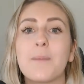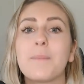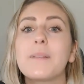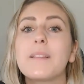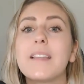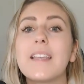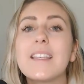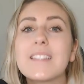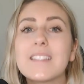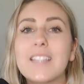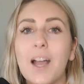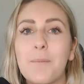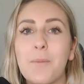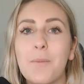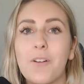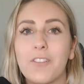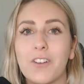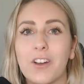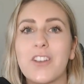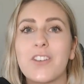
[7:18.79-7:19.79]
Please come
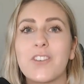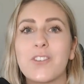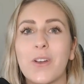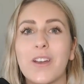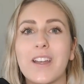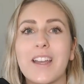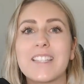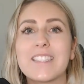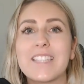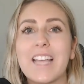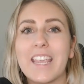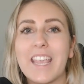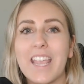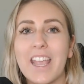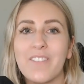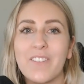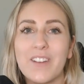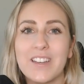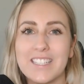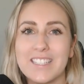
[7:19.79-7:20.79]
over and join us. I
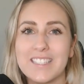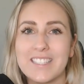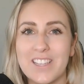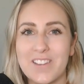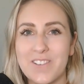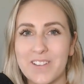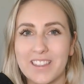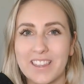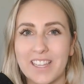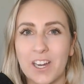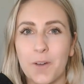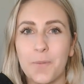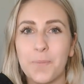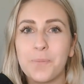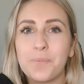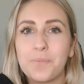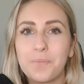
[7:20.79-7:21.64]
can't wait to see you in there.